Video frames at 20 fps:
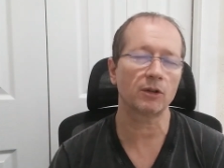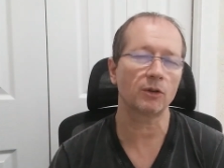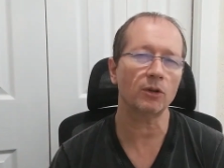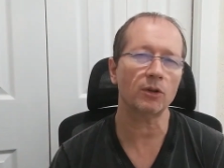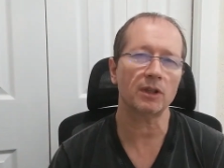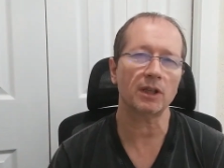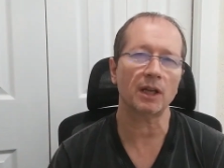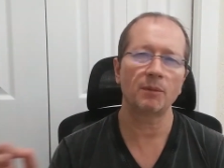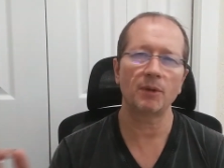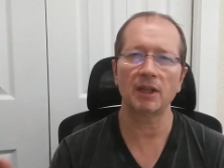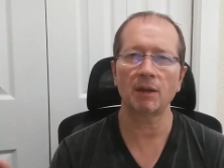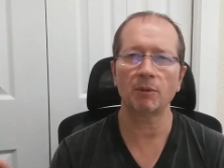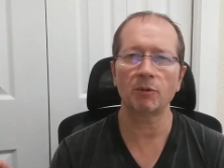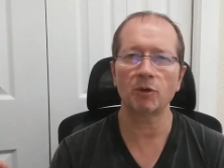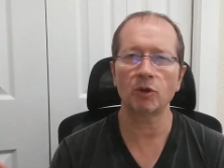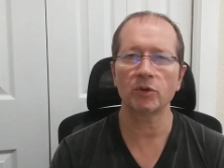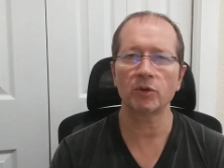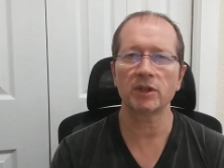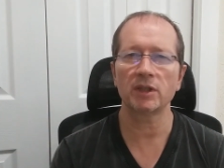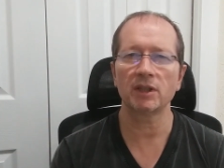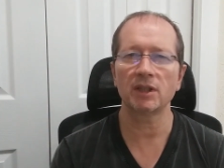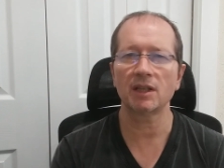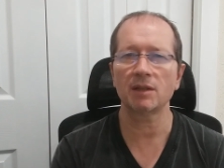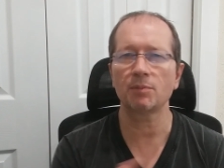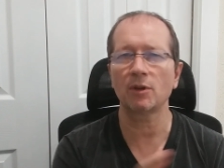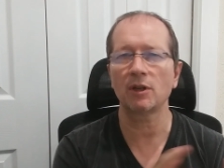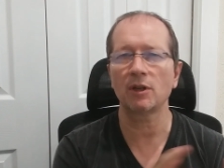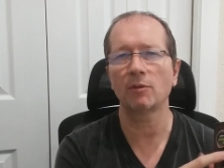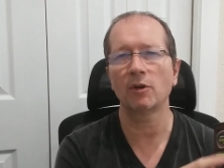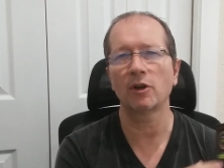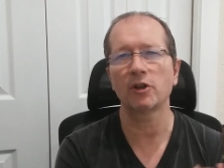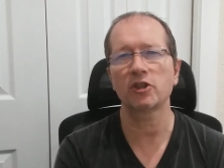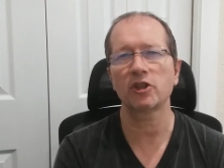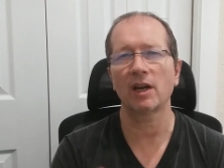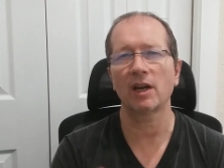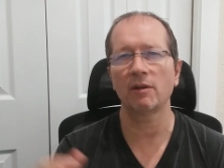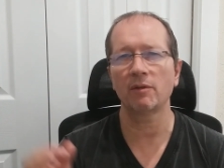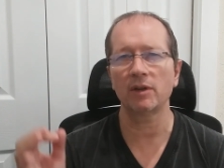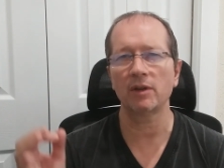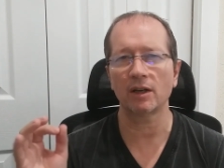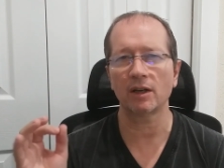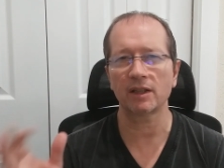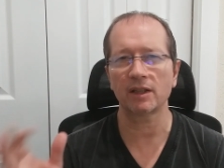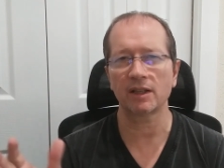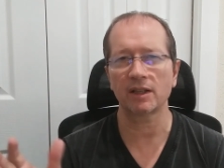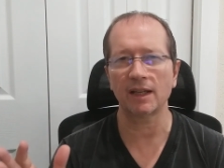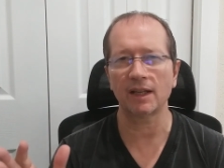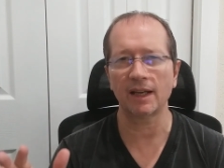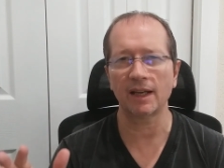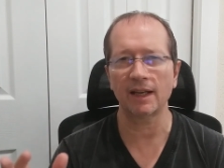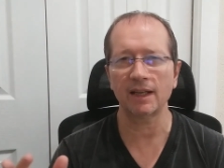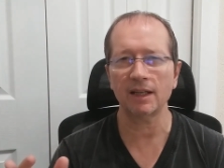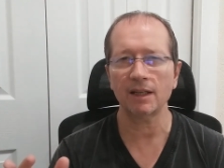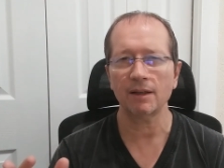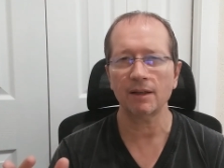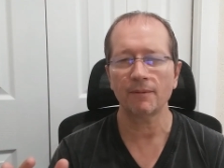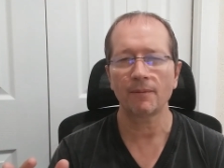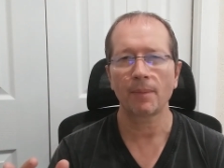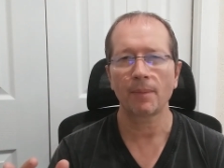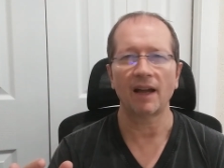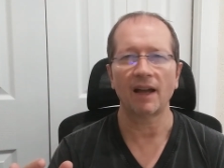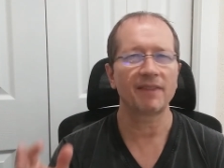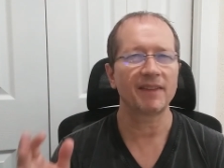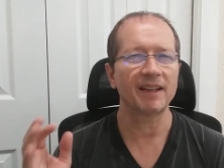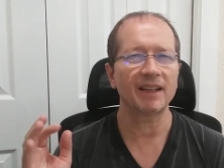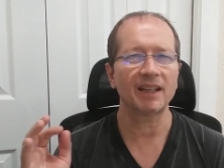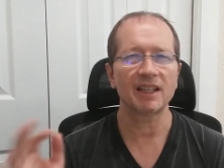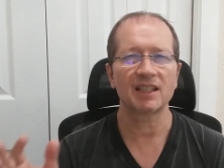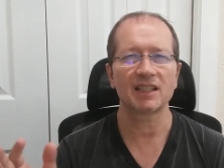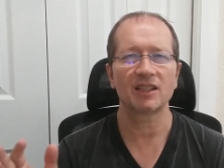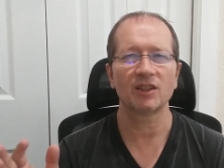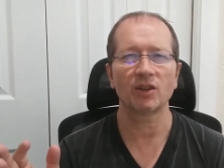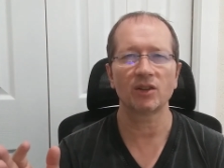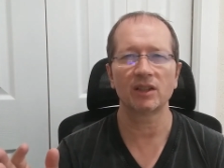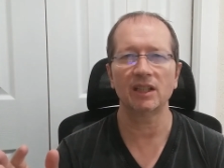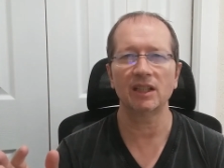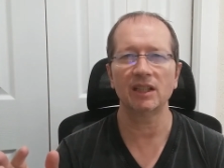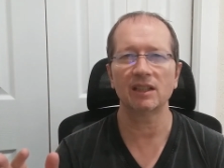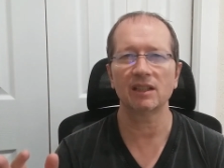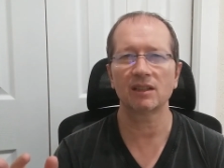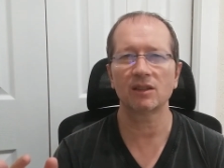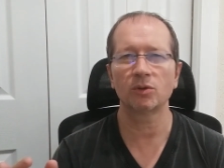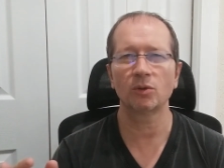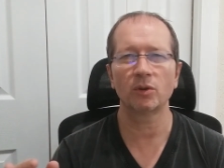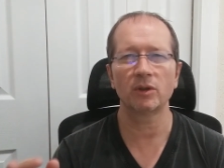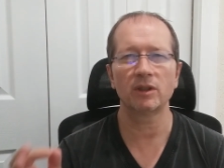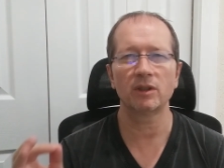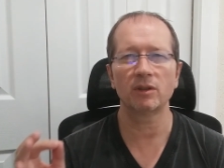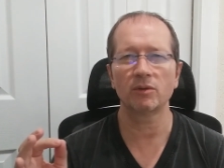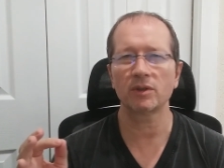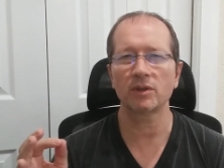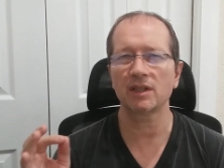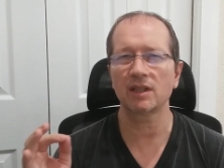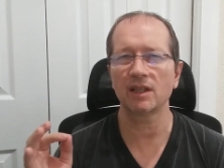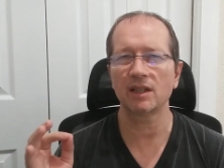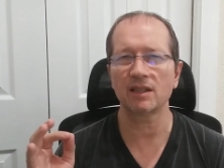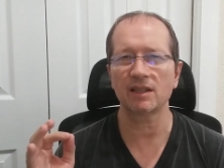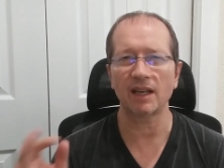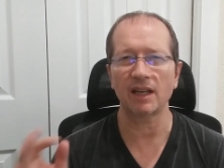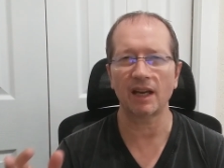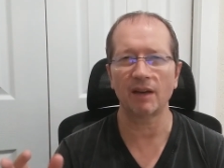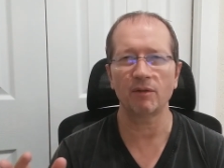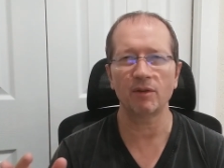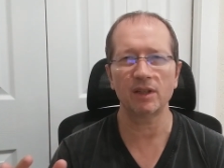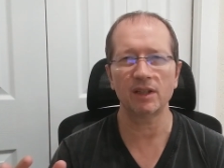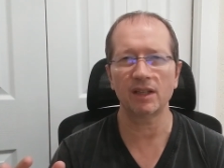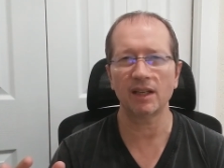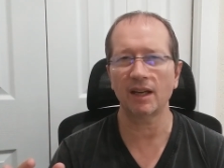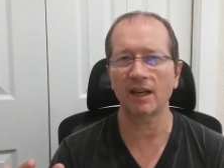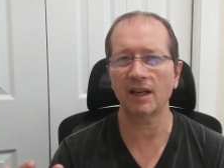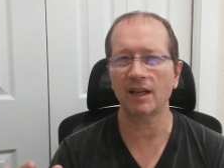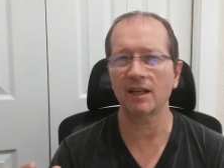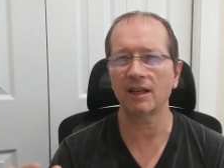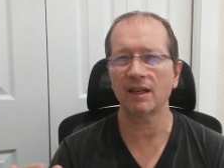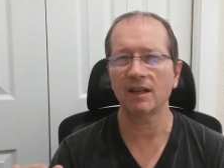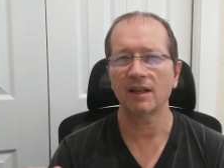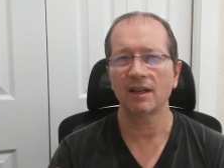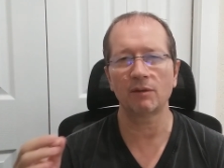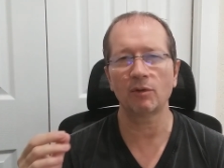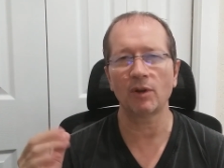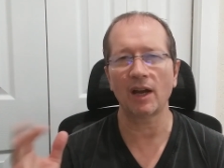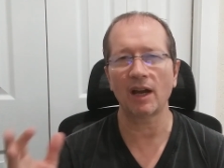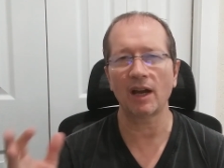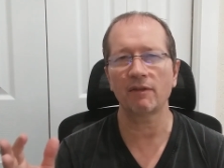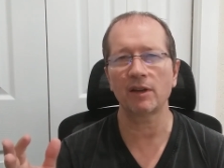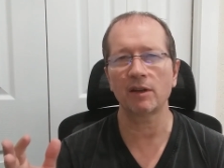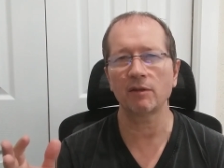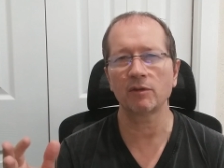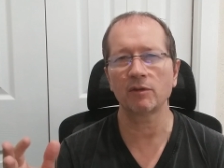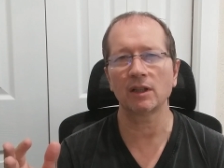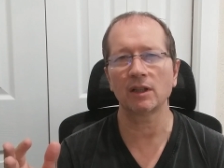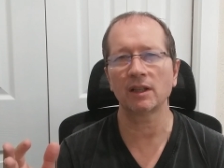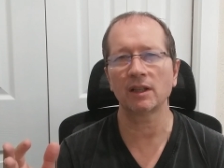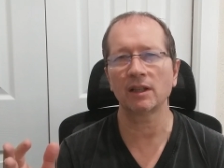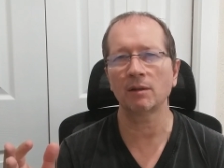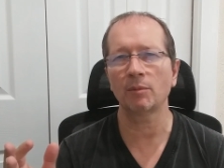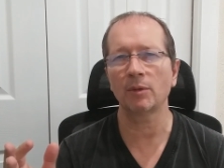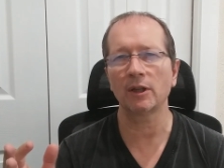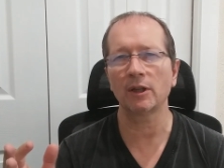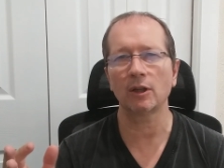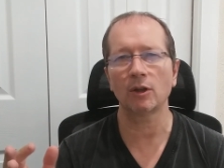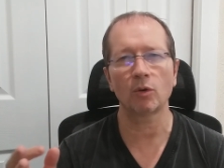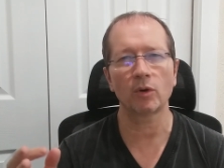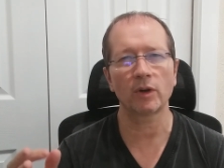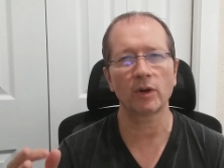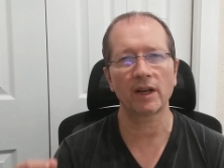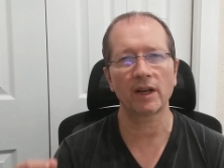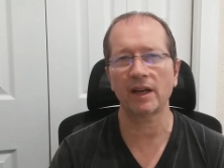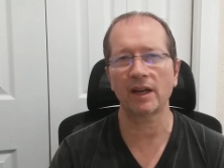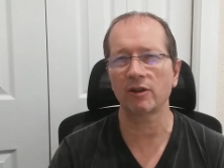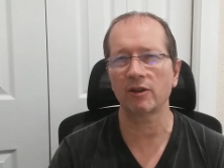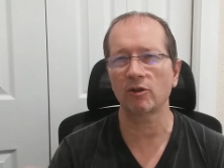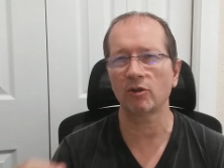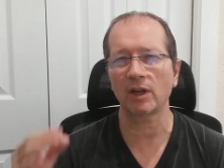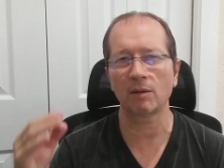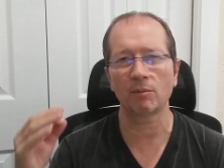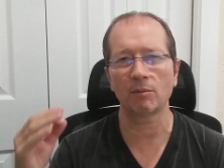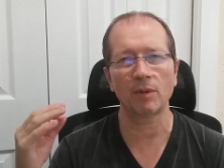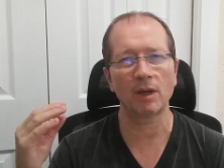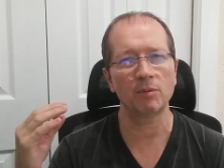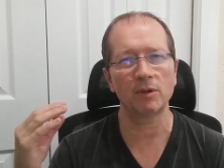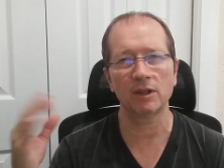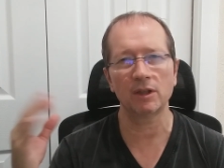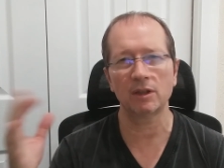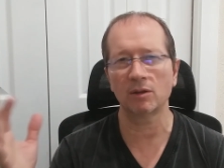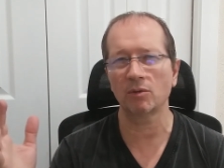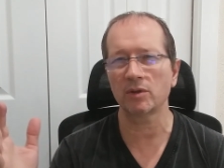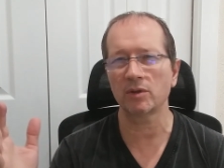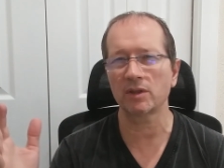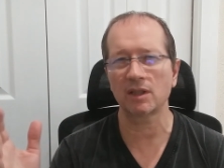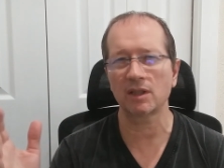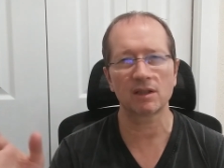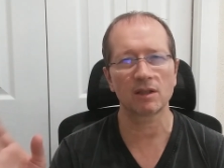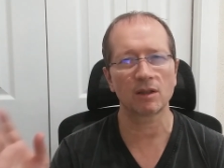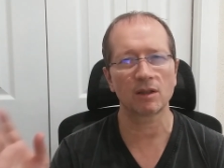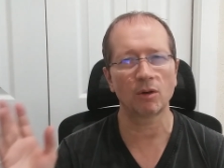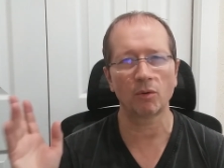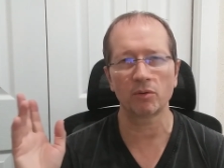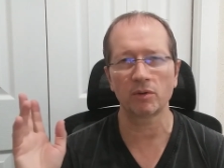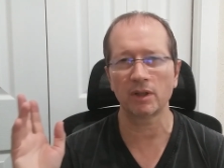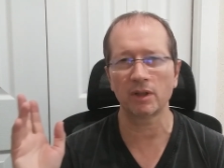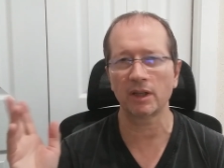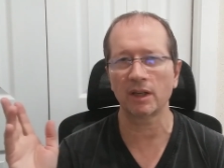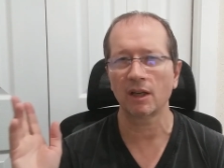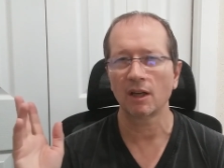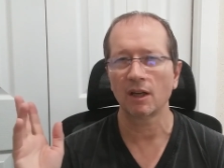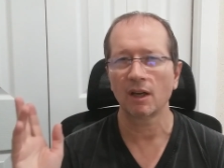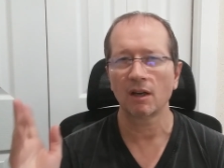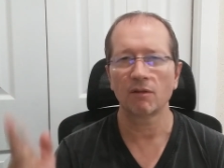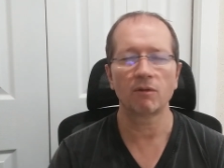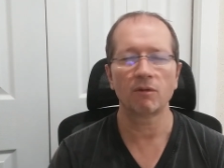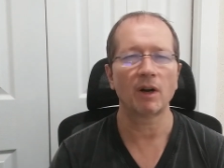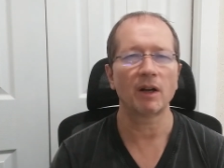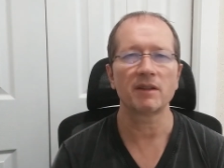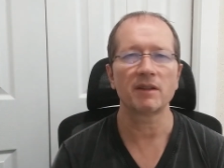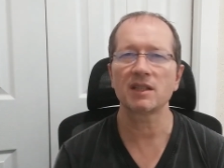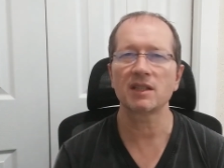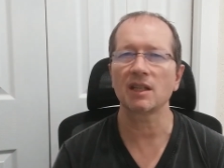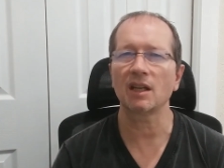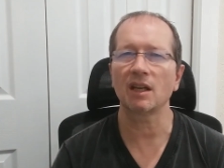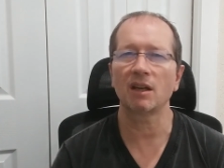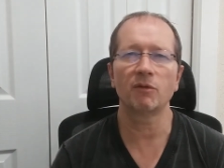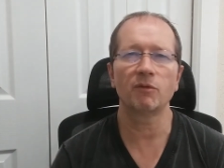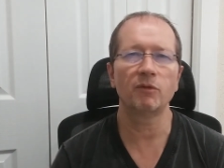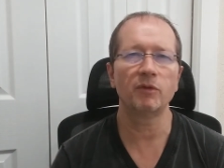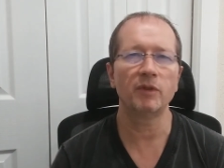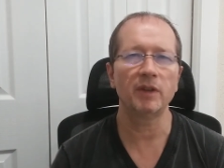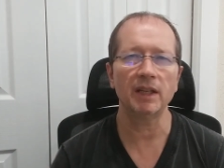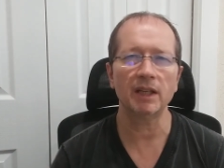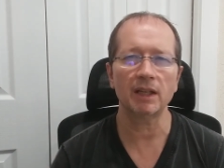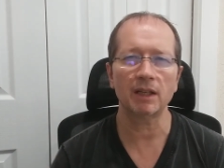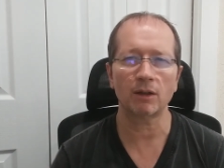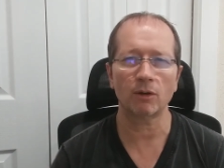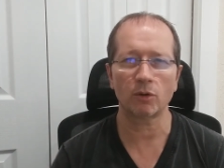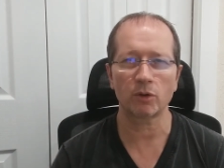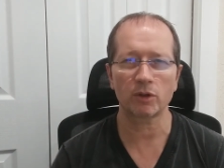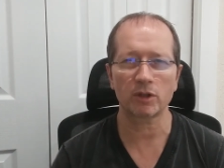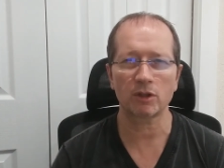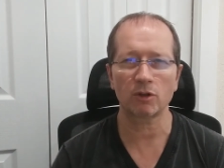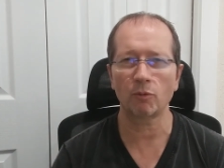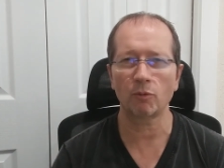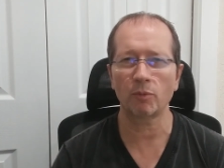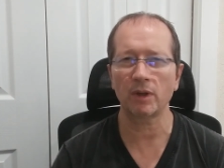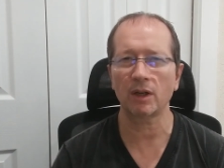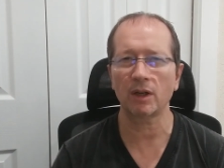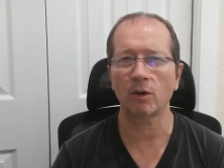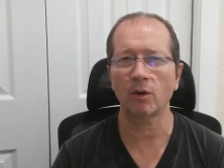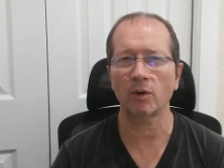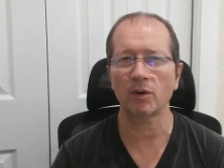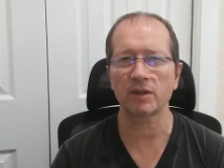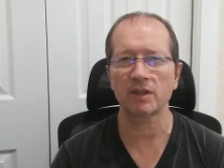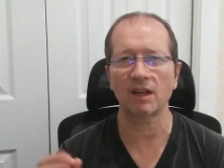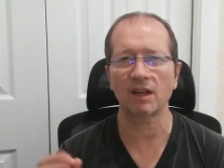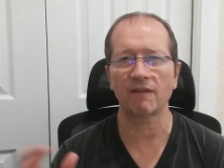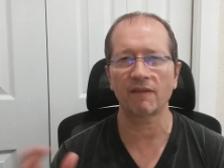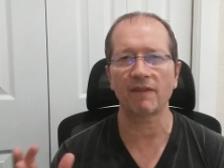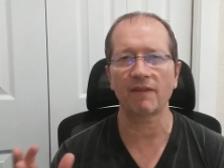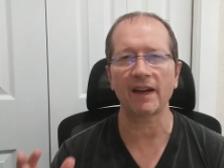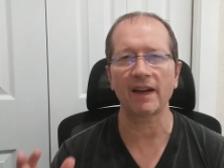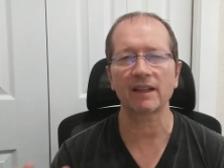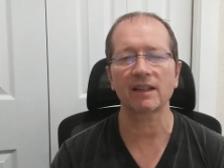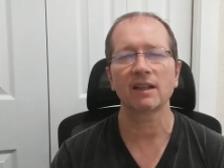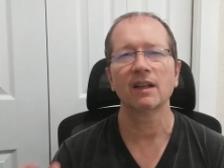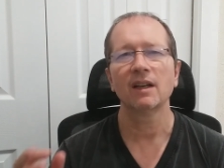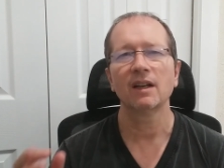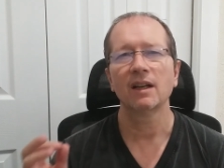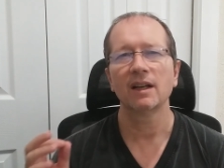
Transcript: good. I mean, I'm using this pretty much every other day. I think it's not needed to use this every day. If you have even a little bit longer hair, you can maybe use this only once a week or so, because the effect